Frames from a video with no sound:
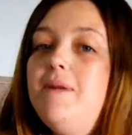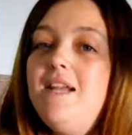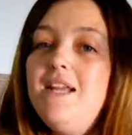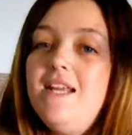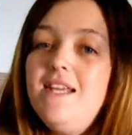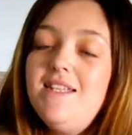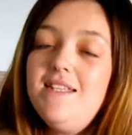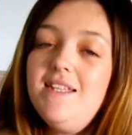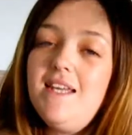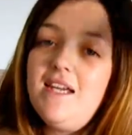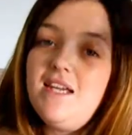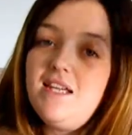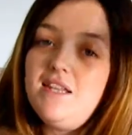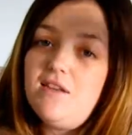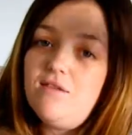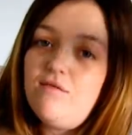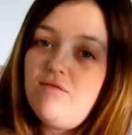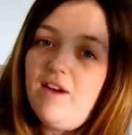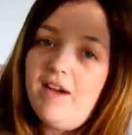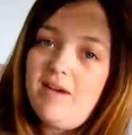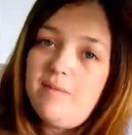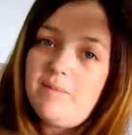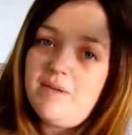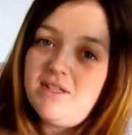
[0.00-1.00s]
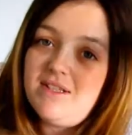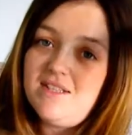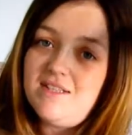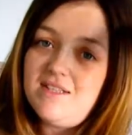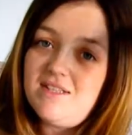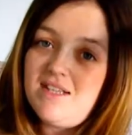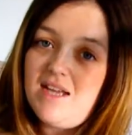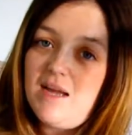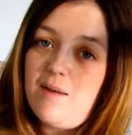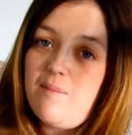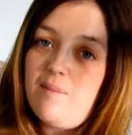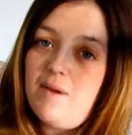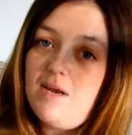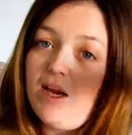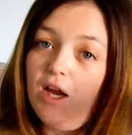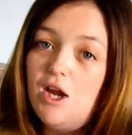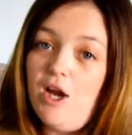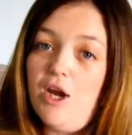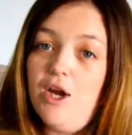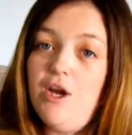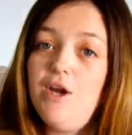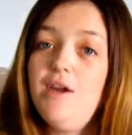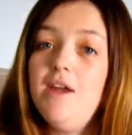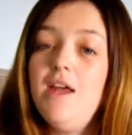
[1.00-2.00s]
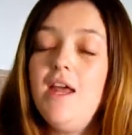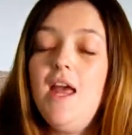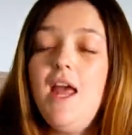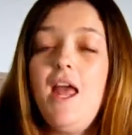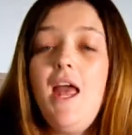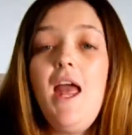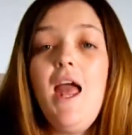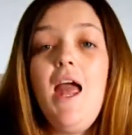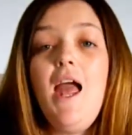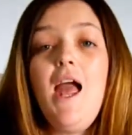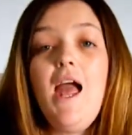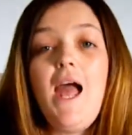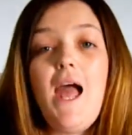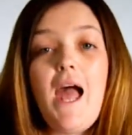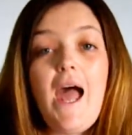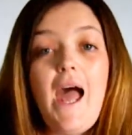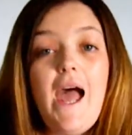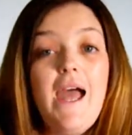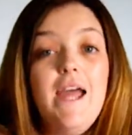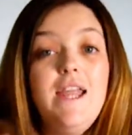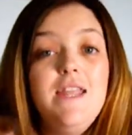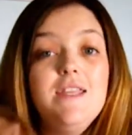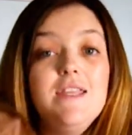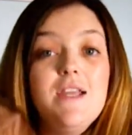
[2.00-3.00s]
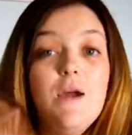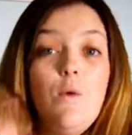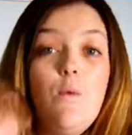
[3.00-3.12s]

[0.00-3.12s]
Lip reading: please hit the red button down below. And